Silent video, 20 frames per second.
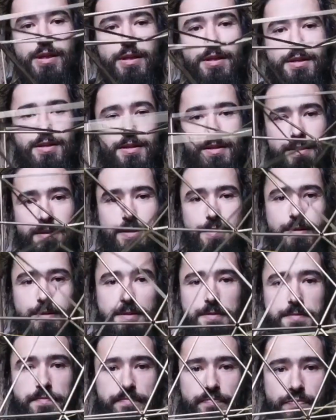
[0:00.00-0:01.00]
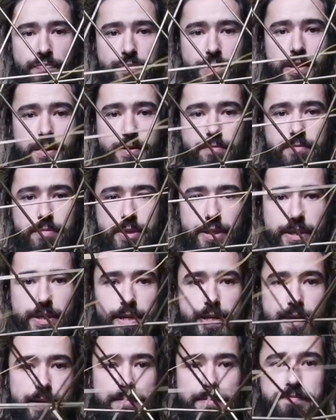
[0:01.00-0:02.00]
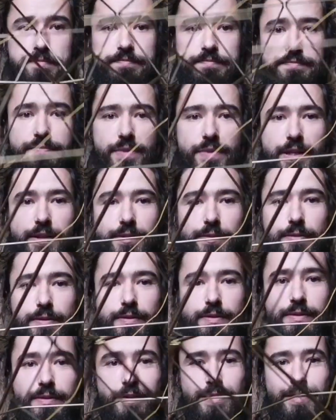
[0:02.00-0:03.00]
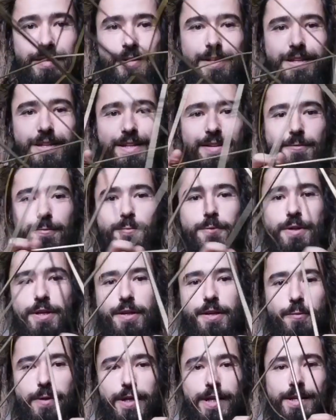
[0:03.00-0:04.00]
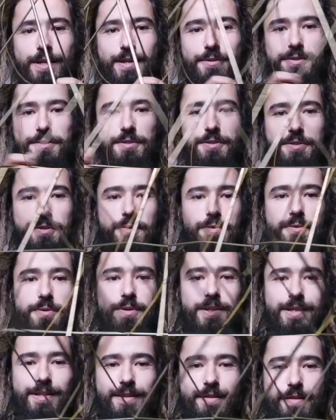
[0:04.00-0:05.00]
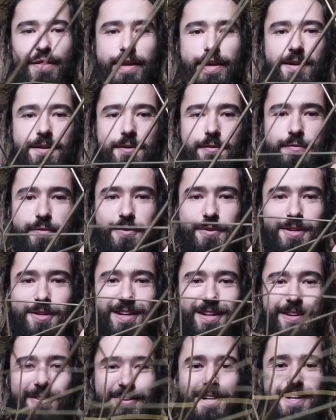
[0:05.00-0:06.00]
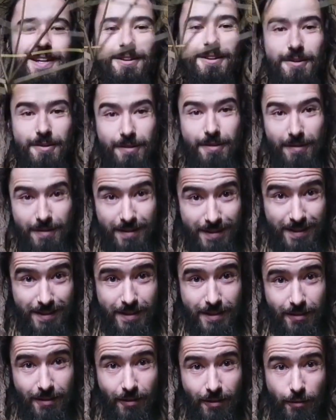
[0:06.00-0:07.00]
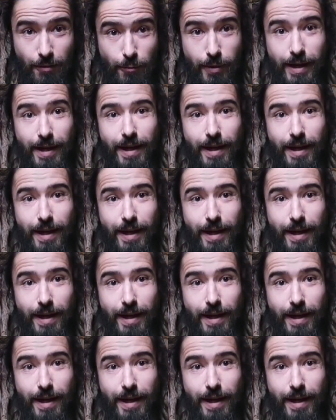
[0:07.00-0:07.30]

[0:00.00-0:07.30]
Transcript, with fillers: But yeah, that's what I went out to do, and thank you for going along all the way. Cheers.